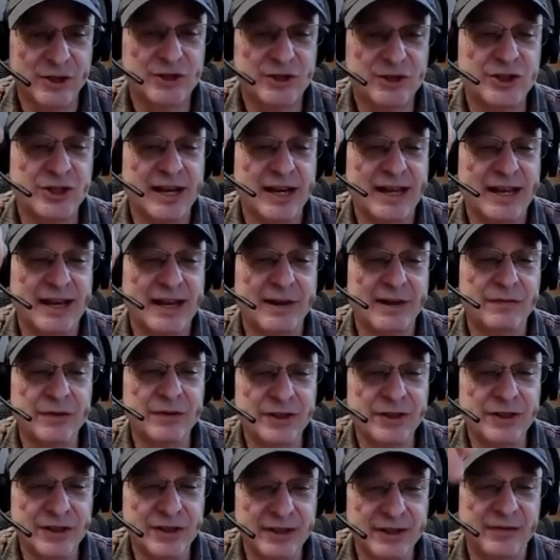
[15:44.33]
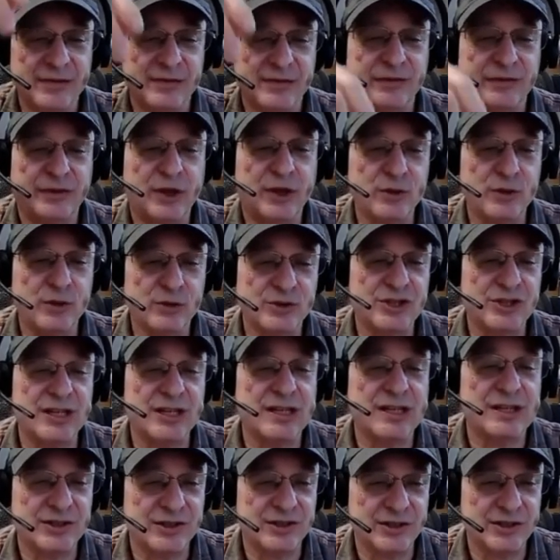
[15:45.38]
so that everything flows
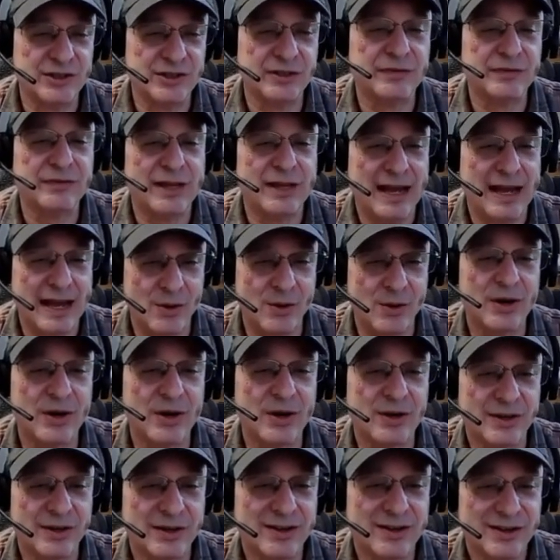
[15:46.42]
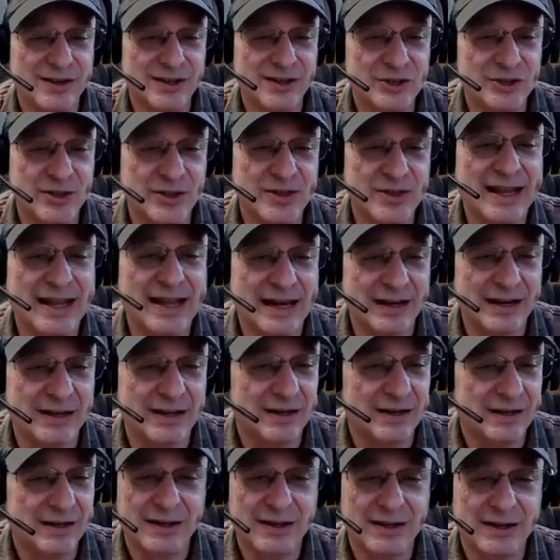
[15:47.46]
into the flower so that
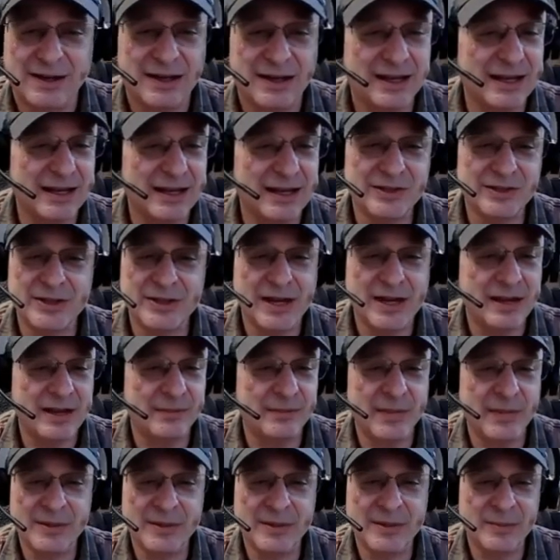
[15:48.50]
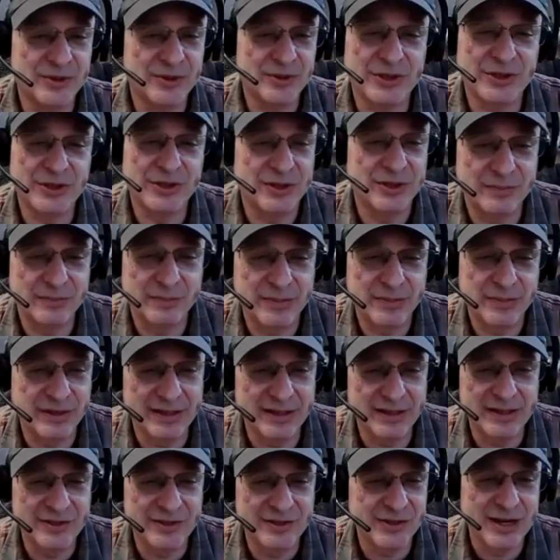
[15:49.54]
it's not maple syrup.
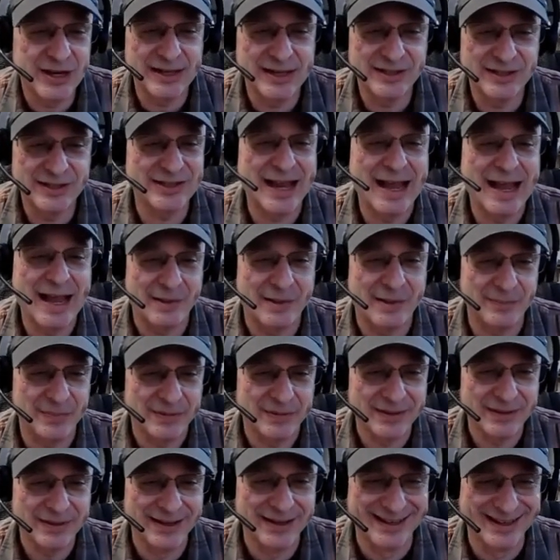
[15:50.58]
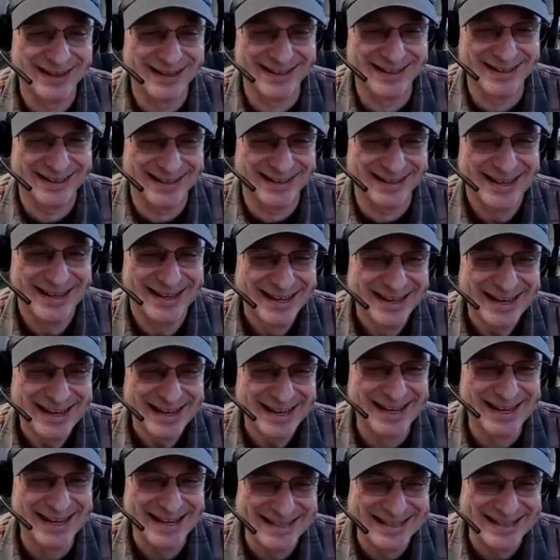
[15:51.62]
It's not sap.
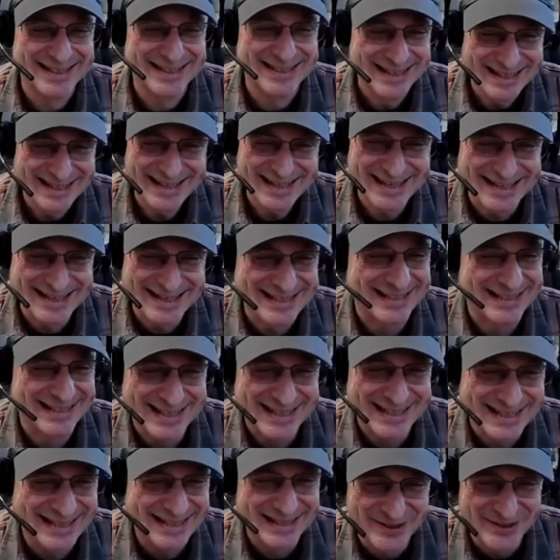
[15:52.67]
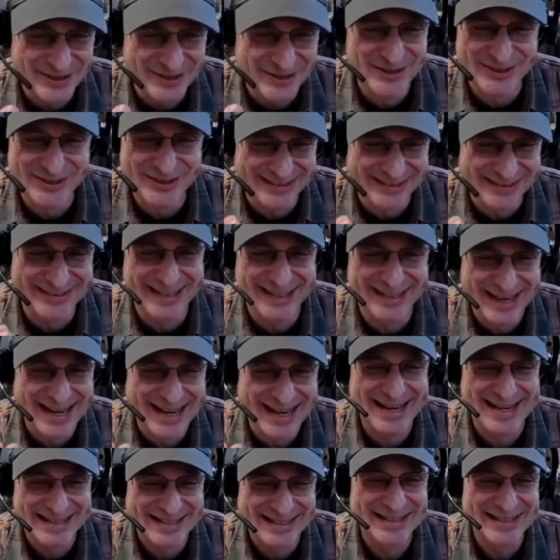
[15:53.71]
it's in those little
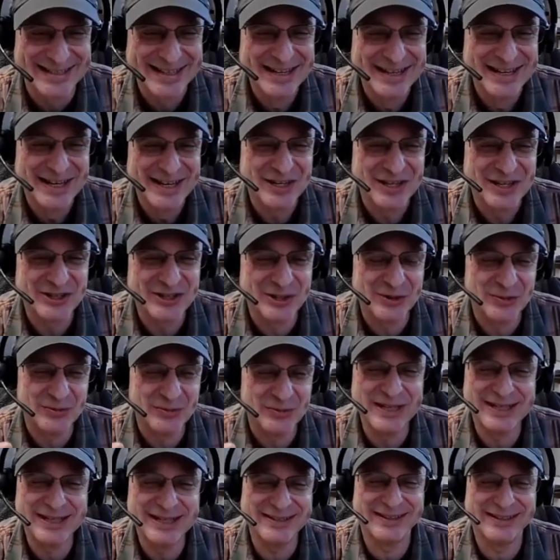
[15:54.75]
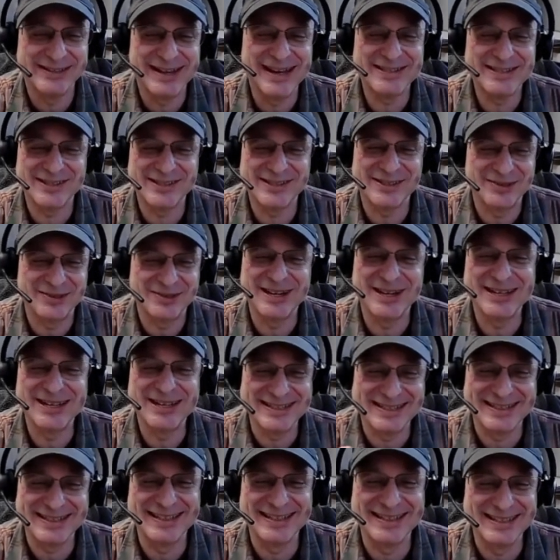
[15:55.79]
heads. So we hear lots of
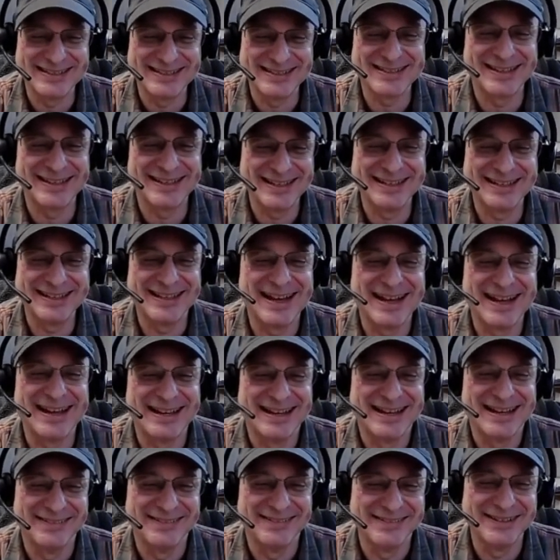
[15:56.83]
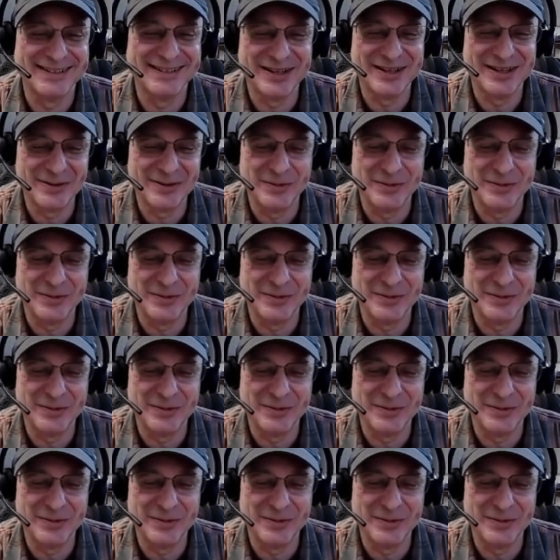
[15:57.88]
crazy things like that, and we